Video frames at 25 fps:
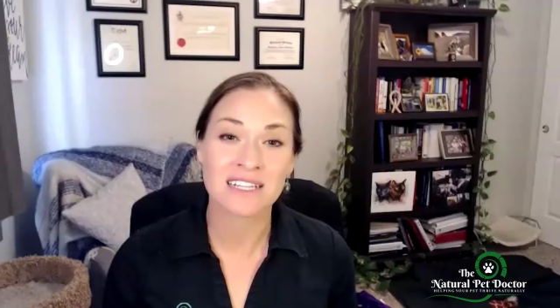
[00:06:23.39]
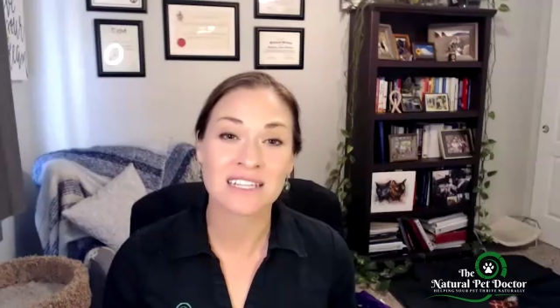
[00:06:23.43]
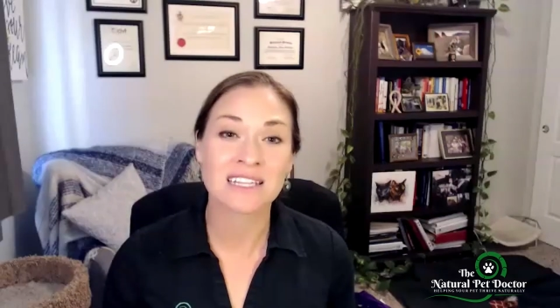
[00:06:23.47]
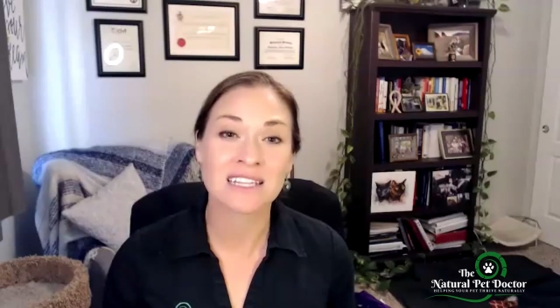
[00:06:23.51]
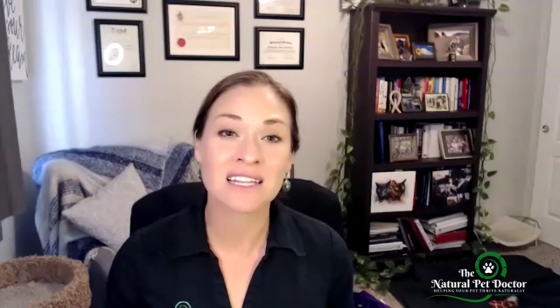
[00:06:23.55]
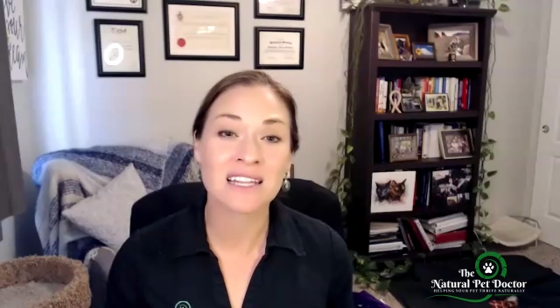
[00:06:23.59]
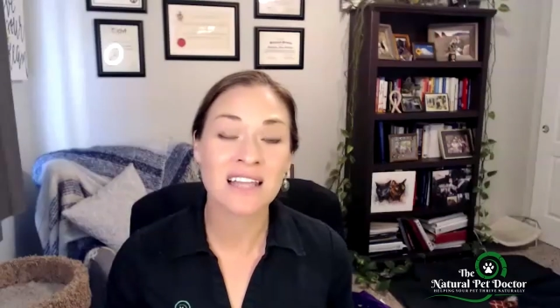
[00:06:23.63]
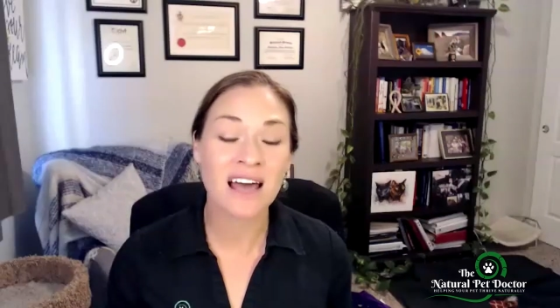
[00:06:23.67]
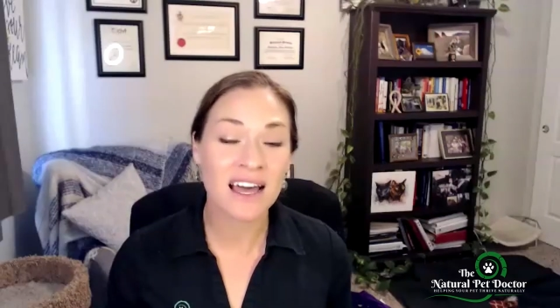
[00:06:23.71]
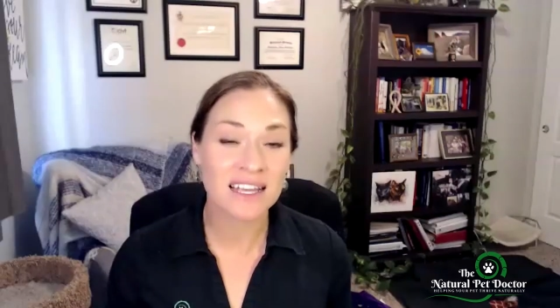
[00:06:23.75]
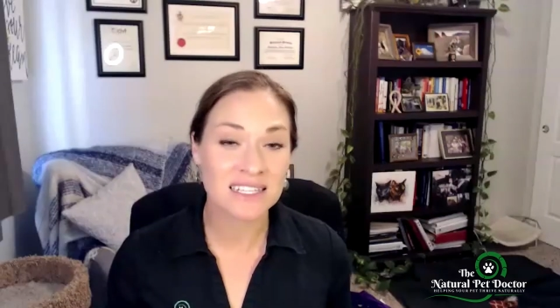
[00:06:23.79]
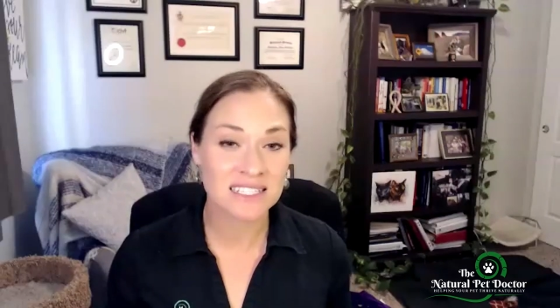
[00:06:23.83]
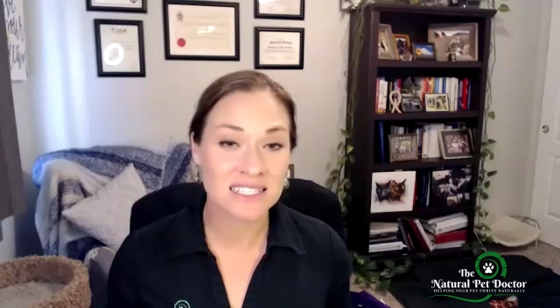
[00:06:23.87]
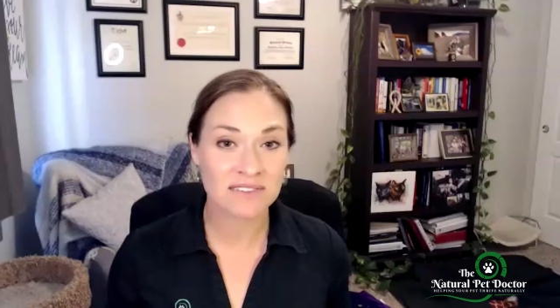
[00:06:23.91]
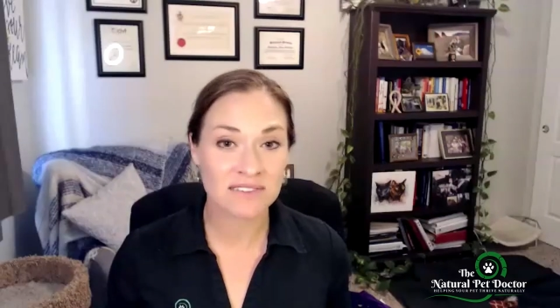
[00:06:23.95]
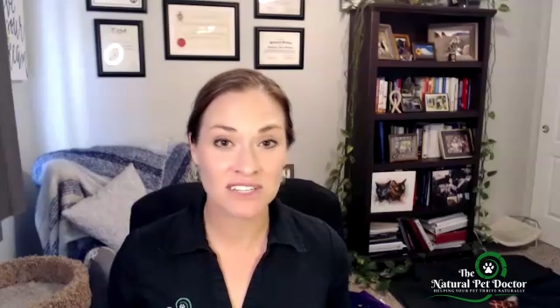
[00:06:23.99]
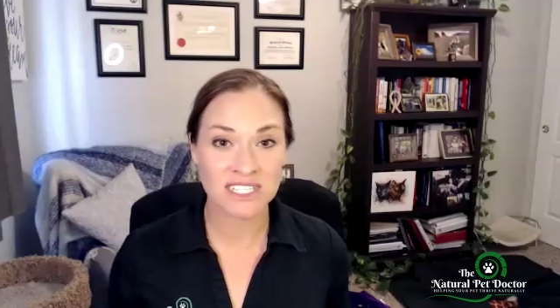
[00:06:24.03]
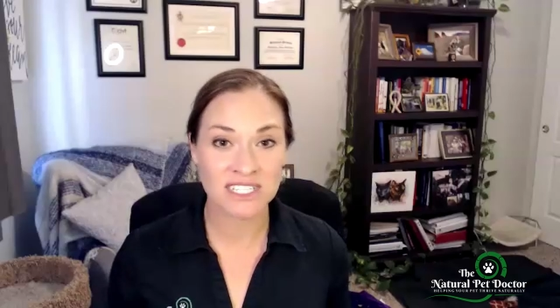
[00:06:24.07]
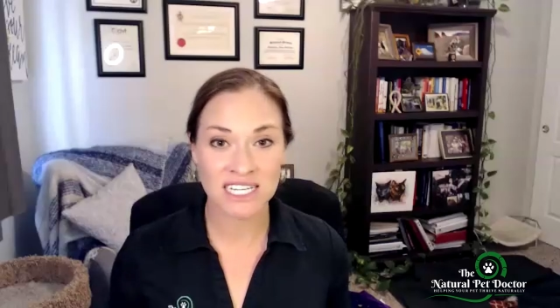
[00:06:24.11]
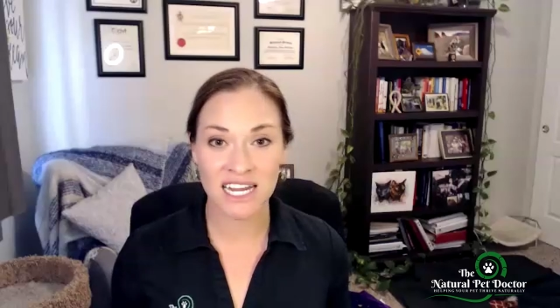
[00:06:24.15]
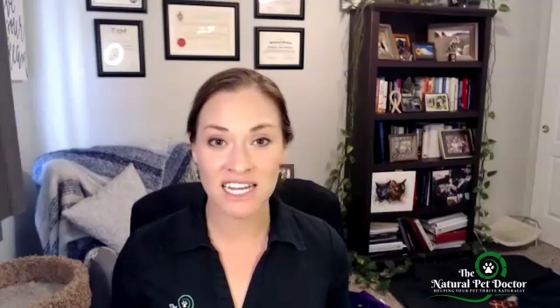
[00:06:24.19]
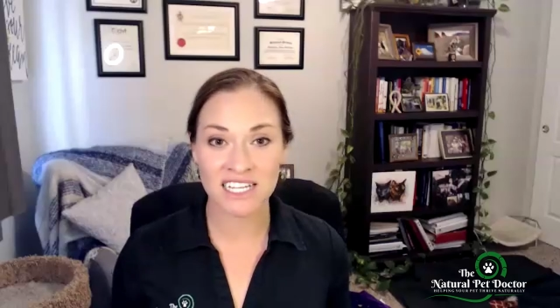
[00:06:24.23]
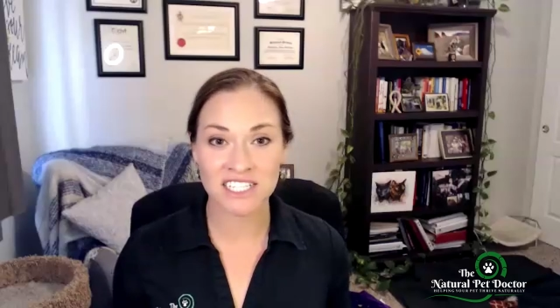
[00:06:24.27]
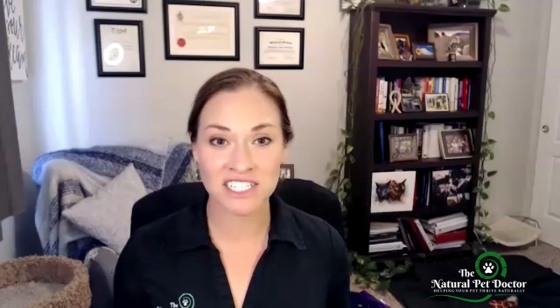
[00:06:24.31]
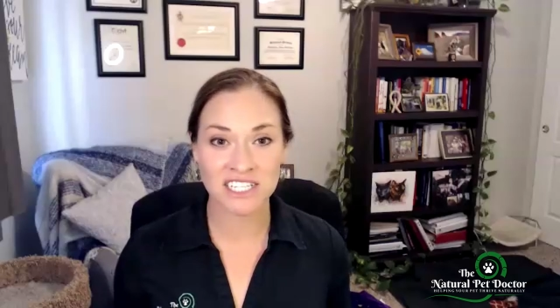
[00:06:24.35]
lots of
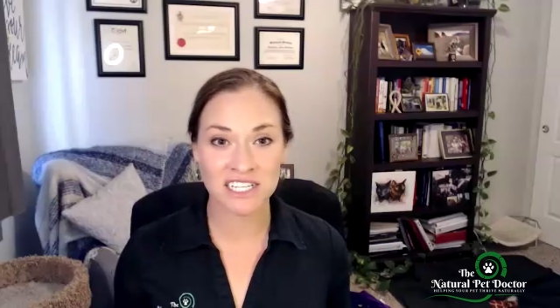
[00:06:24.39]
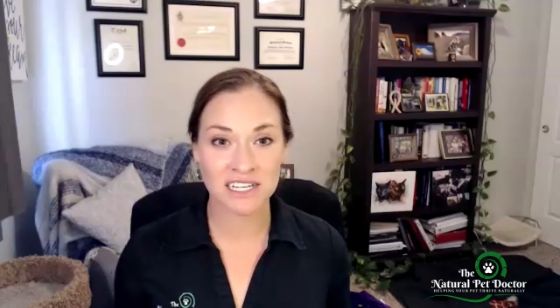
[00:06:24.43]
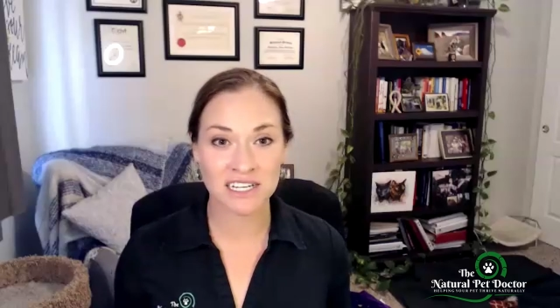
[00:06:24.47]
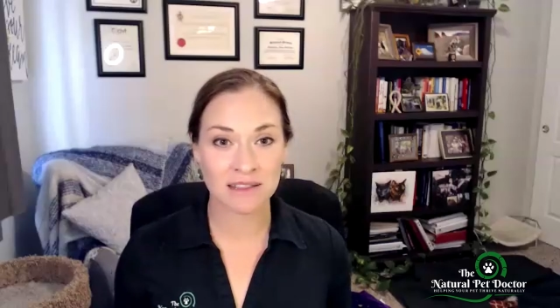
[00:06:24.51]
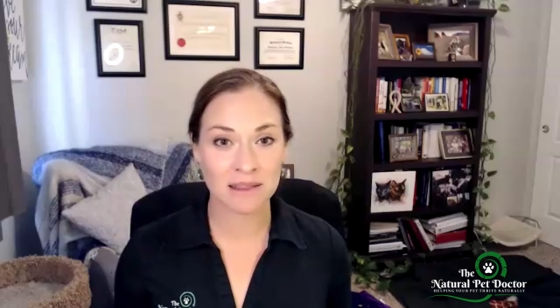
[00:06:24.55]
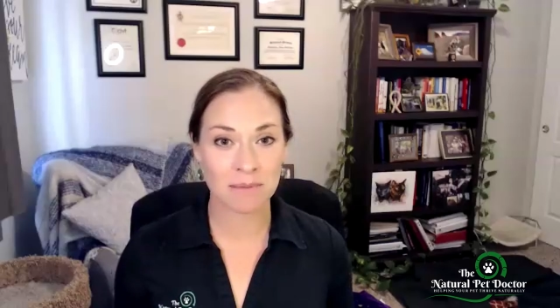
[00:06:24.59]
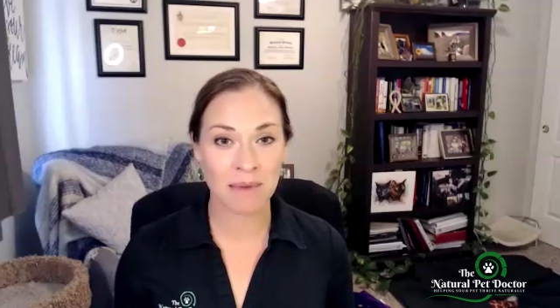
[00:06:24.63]
attention in